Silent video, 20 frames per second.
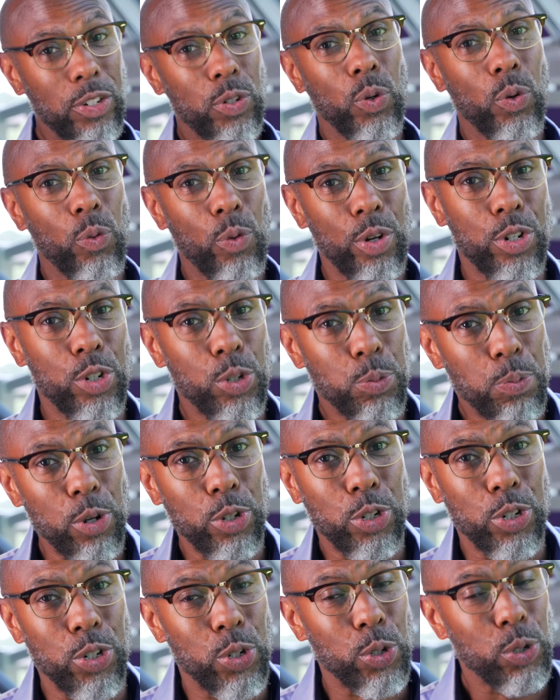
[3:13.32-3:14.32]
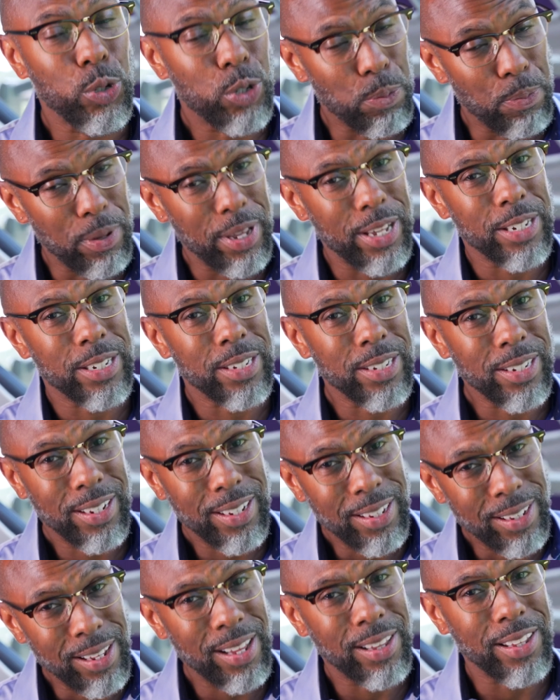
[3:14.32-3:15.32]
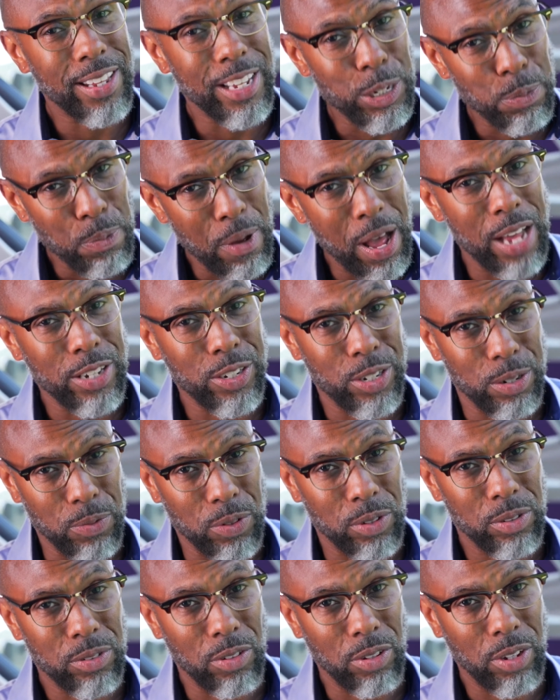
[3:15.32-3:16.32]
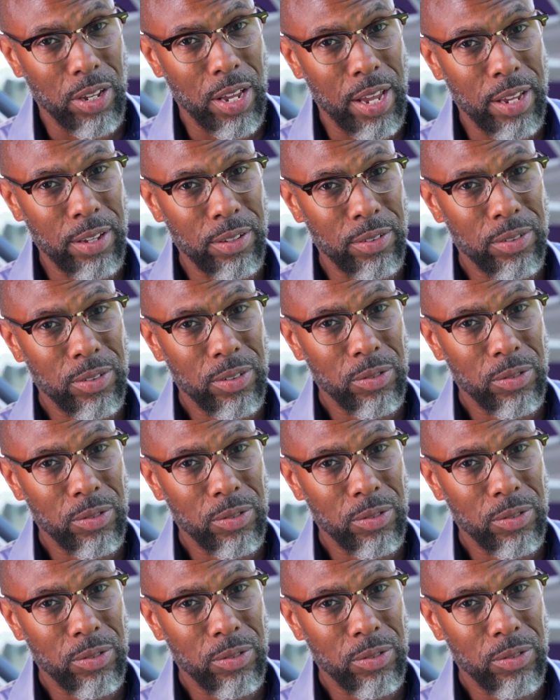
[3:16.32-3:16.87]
doing what you're supposed to do to be as cleanly as possible, okay?